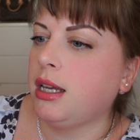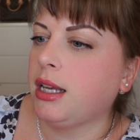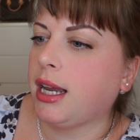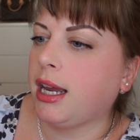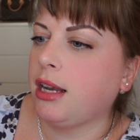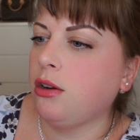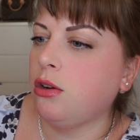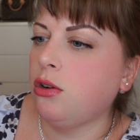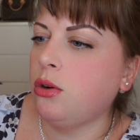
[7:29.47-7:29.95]

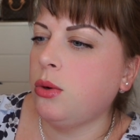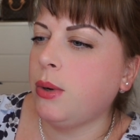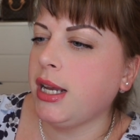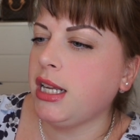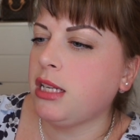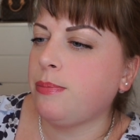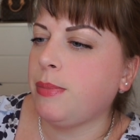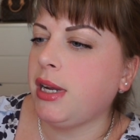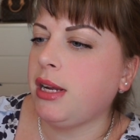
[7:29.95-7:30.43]
can
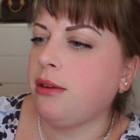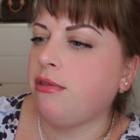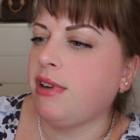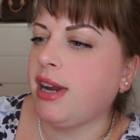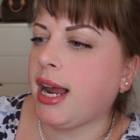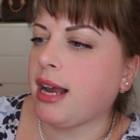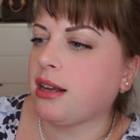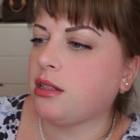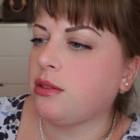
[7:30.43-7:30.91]
always be
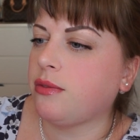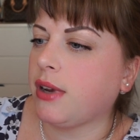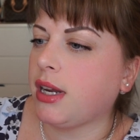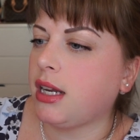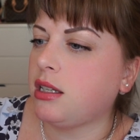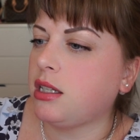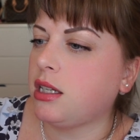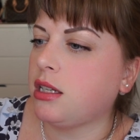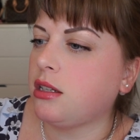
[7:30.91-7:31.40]

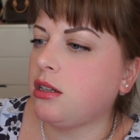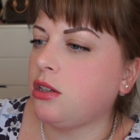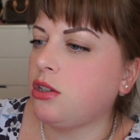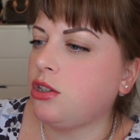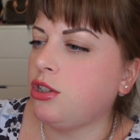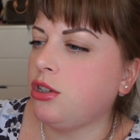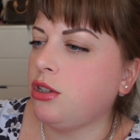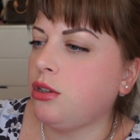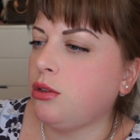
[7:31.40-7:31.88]
reactivated
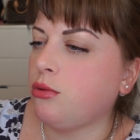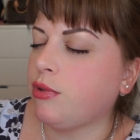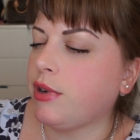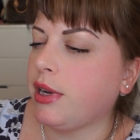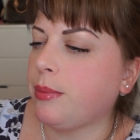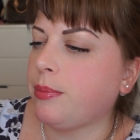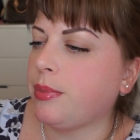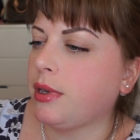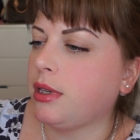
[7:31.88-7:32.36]
should
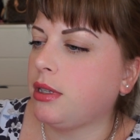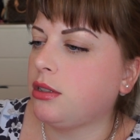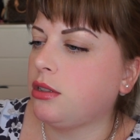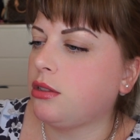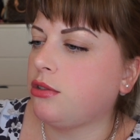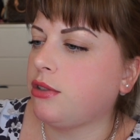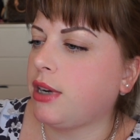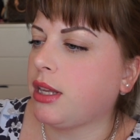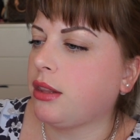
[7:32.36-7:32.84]
grip
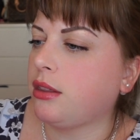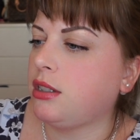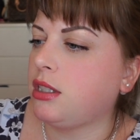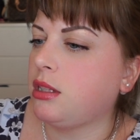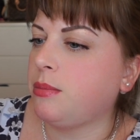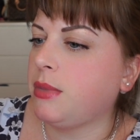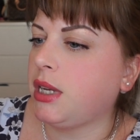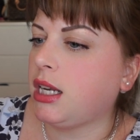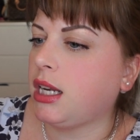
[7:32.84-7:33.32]
strength
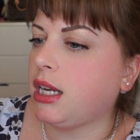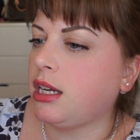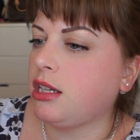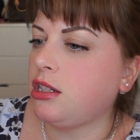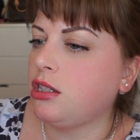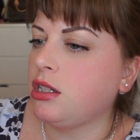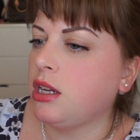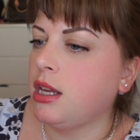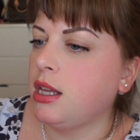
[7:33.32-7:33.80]

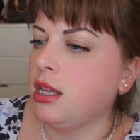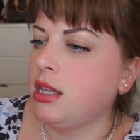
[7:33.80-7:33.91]
diminish.